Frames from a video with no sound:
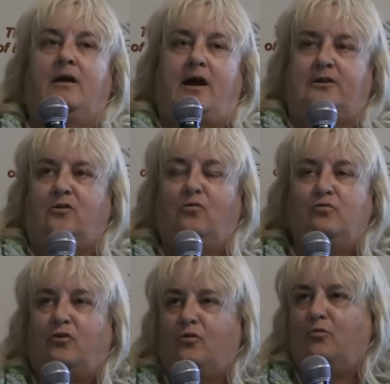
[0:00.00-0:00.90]
I
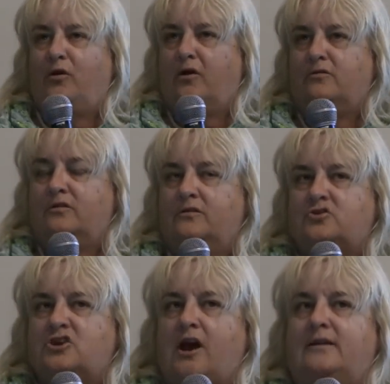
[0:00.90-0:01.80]
don't know where
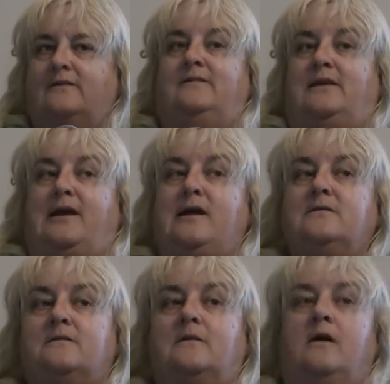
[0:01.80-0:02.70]
China
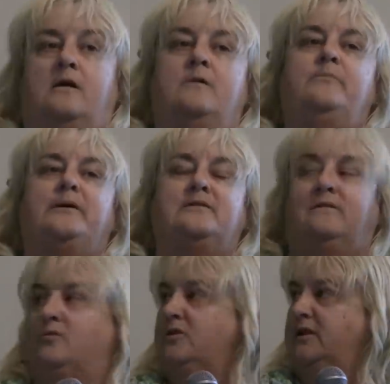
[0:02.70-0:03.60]
stands, but
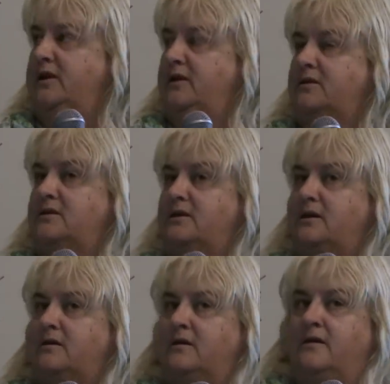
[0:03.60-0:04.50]
certainly
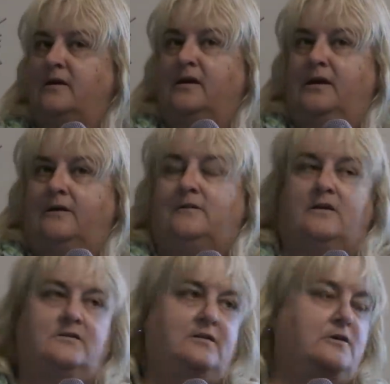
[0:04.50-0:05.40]
India is
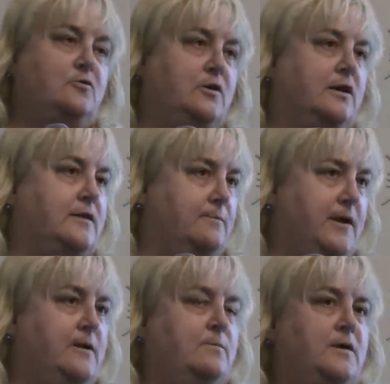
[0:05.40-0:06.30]
continuing, and they
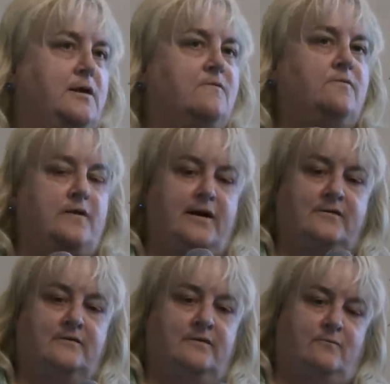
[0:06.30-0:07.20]
may be, in
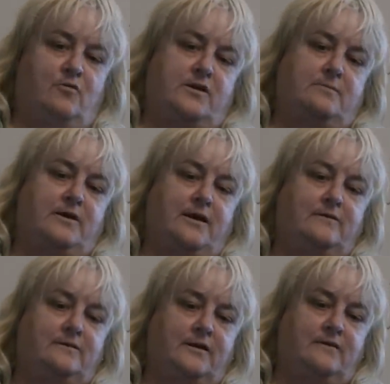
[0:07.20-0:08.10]
fact, what I'm
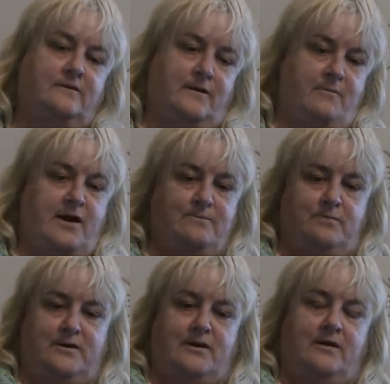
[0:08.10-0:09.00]
guessing is they might
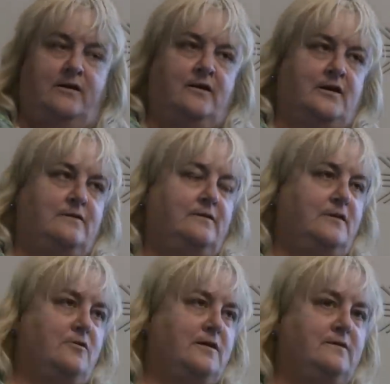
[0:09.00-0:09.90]
be
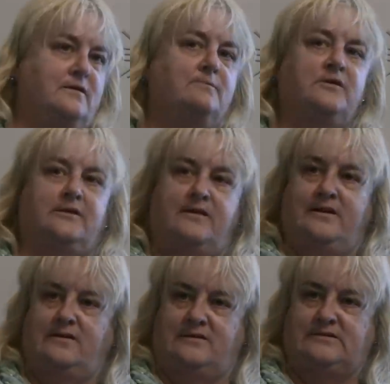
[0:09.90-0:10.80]
considering something
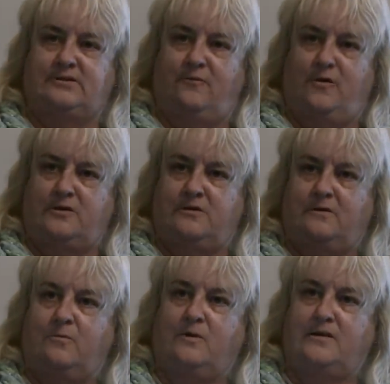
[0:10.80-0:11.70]
like this. So I wanted
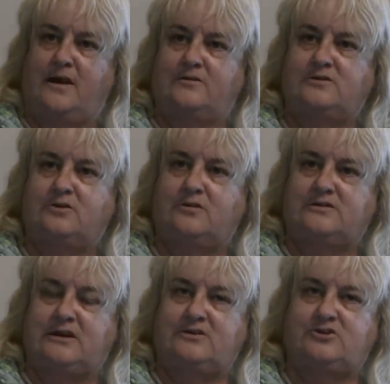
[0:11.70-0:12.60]
to bring that to your
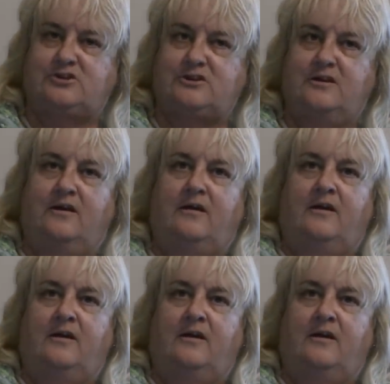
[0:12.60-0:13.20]
attention.